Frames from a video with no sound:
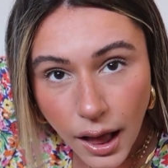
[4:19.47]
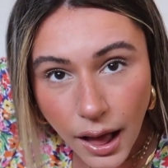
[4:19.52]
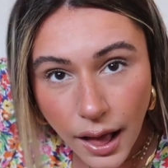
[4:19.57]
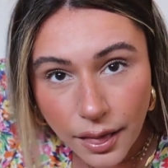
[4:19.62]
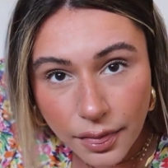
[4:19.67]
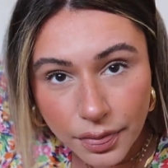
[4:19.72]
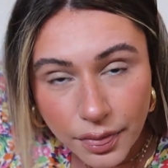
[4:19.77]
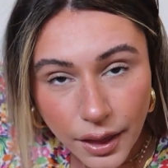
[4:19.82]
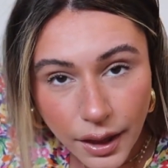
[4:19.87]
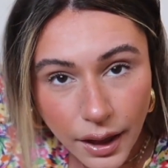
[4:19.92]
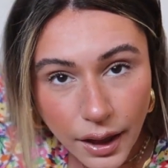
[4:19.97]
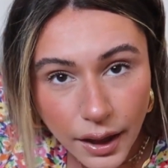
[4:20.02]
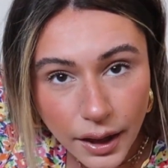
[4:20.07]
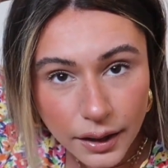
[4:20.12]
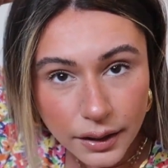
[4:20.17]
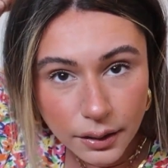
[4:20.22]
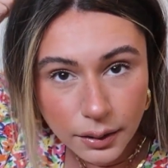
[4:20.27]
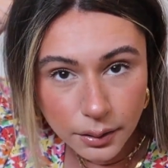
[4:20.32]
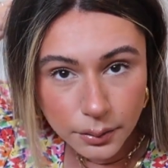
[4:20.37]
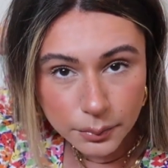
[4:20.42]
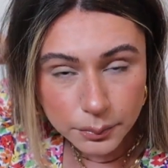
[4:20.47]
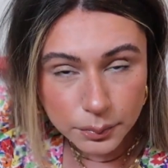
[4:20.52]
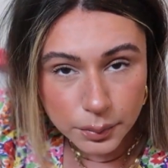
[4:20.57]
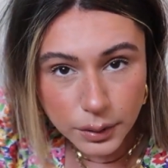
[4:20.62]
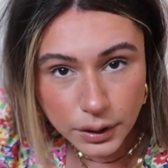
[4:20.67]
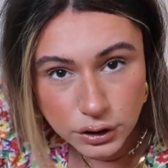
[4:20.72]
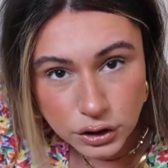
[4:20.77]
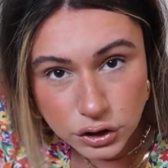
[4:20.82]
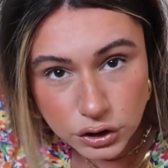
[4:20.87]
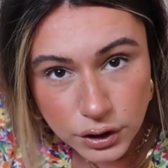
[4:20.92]
and then
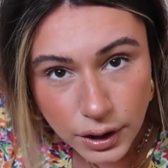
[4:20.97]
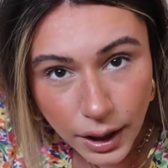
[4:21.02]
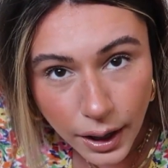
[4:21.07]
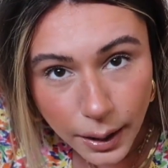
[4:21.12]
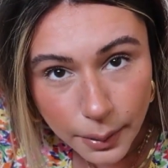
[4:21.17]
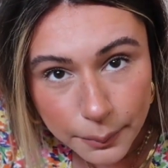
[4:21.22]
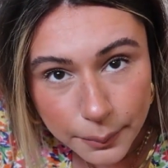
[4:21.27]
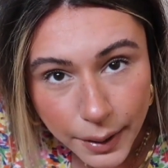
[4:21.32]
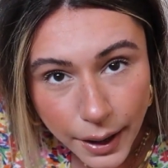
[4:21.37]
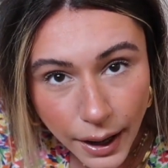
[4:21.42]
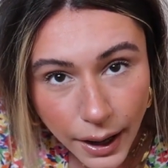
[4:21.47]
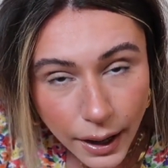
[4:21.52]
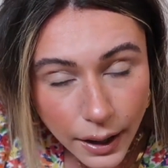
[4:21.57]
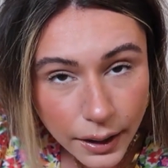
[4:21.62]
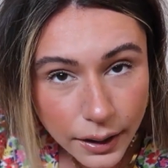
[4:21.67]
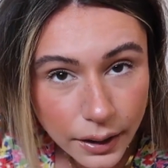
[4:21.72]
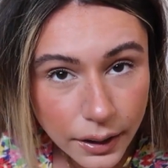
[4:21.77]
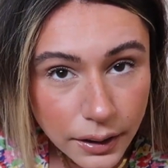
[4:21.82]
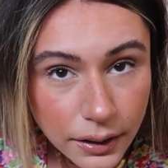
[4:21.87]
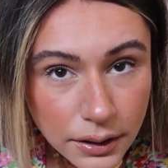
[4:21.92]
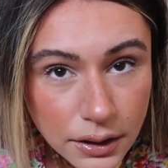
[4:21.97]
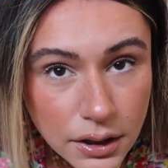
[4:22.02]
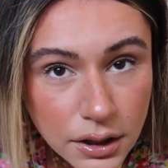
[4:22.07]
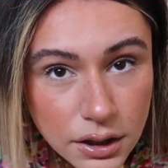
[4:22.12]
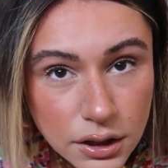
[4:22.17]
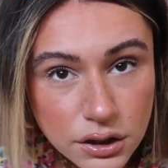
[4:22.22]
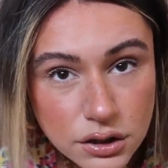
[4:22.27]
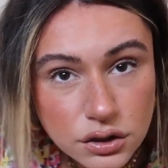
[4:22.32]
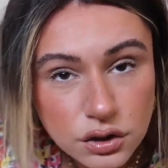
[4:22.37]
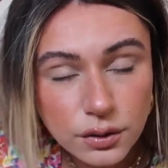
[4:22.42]
brush that back
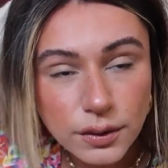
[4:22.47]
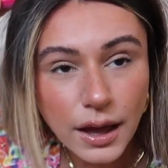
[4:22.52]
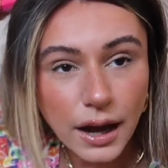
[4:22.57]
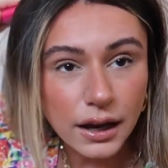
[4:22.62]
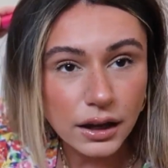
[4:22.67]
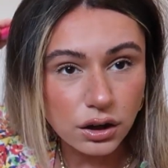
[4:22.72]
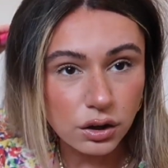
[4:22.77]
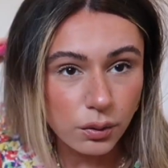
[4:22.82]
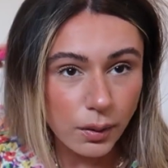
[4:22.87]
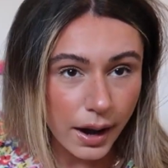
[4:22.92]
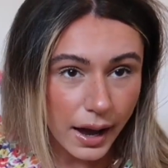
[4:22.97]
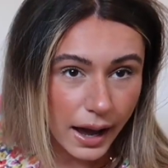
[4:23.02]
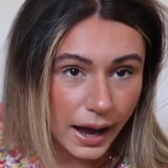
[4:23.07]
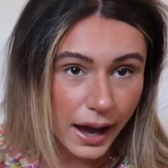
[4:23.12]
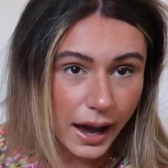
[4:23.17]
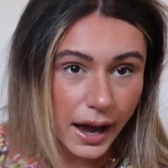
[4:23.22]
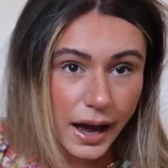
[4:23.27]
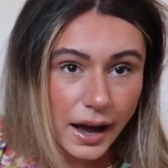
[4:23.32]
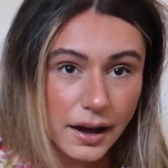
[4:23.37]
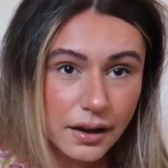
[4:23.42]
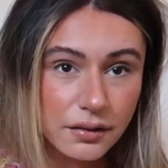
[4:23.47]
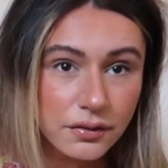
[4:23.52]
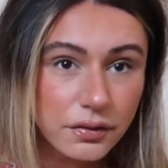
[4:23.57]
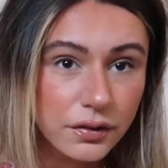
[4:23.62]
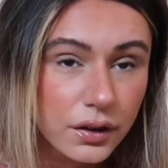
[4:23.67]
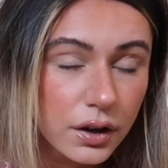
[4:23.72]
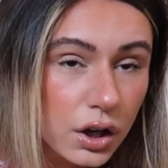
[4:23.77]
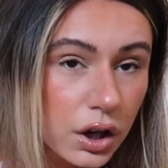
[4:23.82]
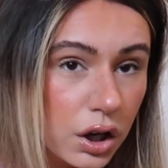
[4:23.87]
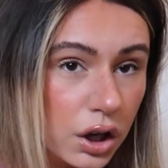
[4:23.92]
so that you have
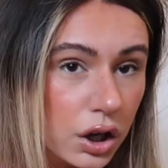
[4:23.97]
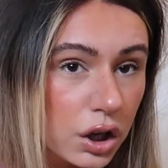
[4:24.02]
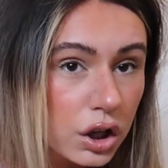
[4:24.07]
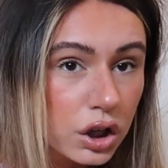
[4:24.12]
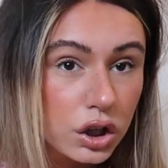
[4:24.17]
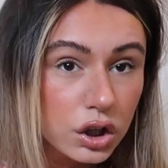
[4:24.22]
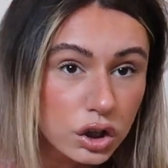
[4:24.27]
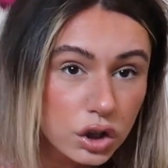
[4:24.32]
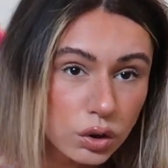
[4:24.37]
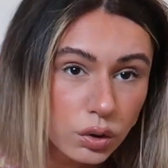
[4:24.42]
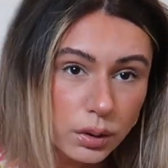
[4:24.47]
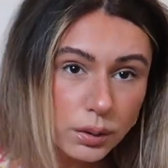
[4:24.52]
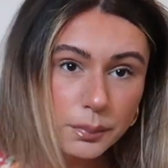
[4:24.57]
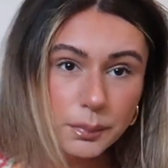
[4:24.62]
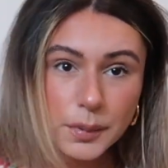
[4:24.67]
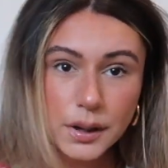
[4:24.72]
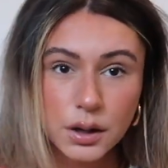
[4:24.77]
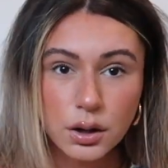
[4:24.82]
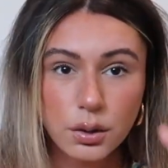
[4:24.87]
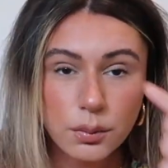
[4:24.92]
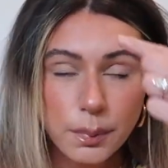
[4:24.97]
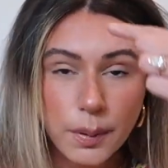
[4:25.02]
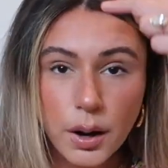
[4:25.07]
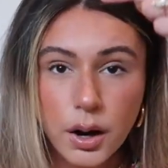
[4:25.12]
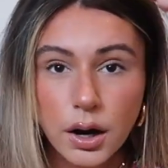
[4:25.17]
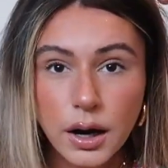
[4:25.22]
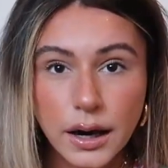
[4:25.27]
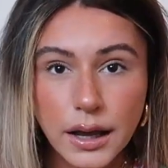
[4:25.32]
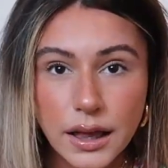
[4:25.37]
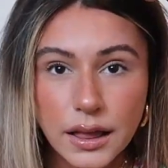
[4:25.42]
your middle
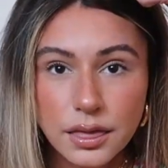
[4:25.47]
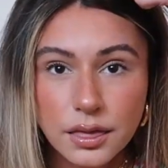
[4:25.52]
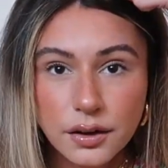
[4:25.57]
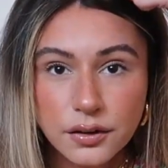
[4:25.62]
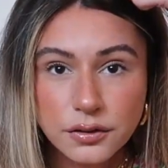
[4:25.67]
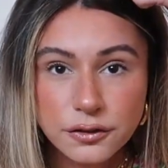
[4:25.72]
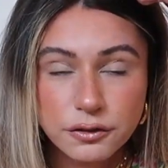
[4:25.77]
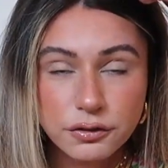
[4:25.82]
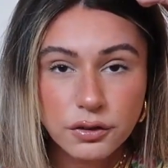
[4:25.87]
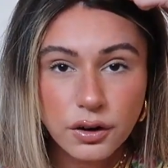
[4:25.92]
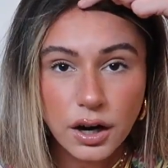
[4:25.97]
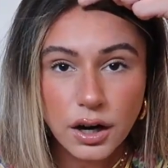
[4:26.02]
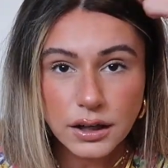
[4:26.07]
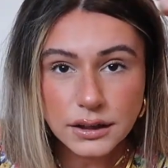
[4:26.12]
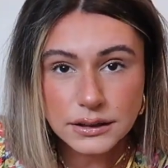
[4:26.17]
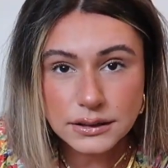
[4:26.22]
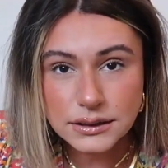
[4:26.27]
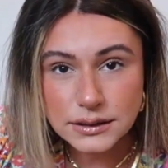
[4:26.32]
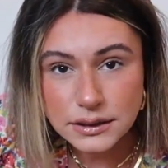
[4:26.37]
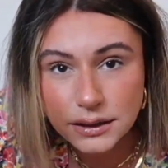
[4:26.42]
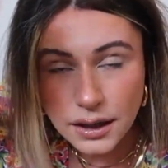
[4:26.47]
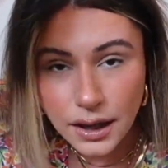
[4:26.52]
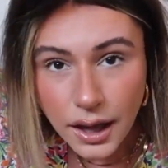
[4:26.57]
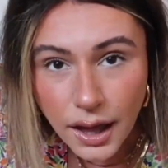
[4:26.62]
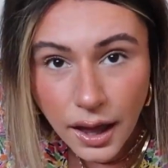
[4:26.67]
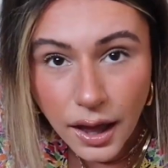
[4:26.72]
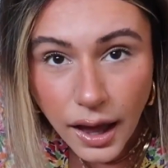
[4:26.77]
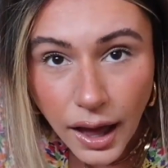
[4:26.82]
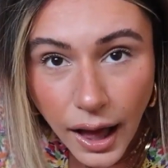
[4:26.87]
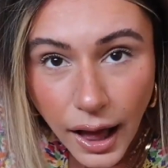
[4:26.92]
part in the front,
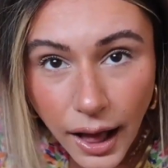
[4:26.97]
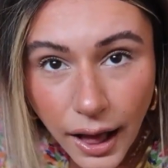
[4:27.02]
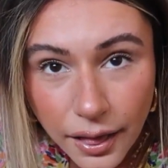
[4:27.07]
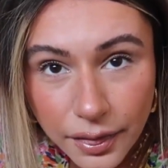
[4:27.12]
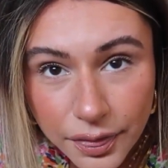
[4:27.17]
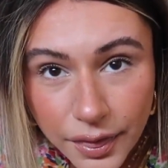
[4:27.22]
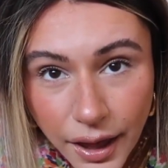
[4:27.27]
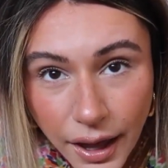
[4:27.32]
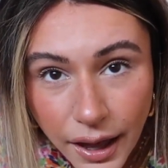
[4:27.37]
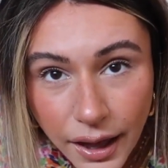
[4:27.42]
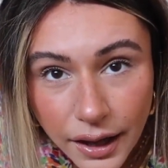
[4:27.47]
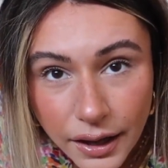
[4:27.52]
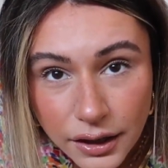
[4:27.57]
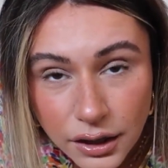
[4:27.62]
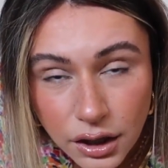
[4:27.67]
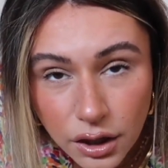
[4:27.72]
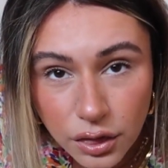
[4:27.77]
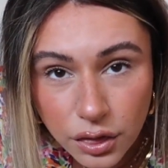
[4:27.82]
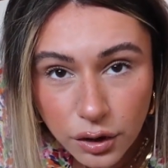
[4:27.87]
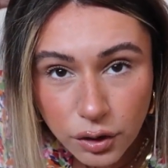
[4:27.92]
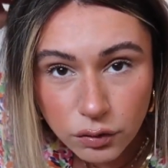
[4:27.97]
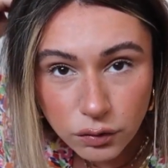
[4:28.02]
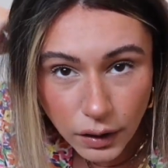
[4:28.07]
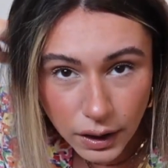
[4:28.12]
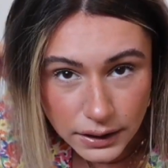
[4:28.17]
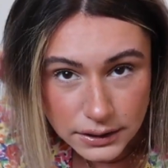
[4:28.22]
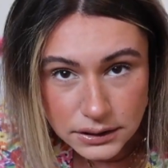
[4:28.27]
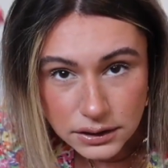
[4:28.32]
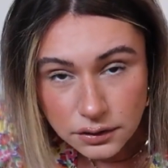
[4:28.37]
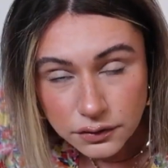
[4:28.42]
and then the
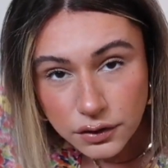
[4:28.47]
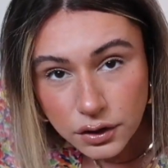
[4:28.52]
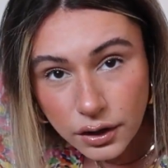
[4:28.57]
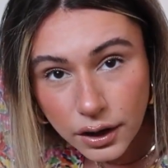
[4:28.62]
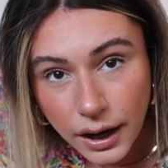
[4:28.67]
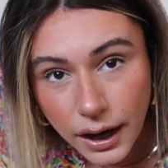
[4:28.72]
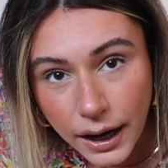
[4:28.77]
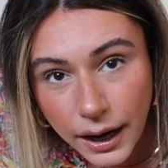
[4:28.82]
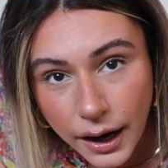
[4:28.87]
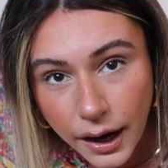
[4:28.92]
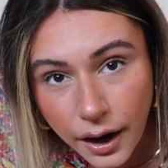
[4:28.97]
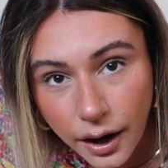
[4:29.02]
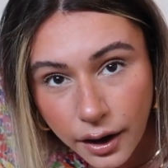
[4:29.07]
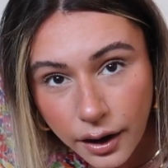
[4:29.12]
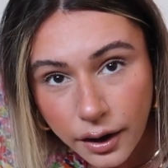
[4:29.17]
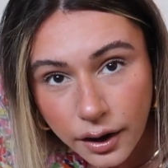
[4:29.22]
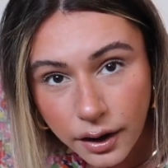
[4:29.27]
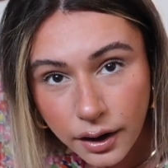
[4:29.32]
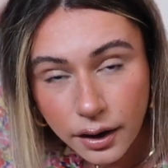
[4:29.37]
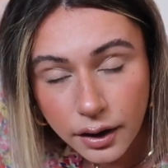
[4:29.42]
rest of your hair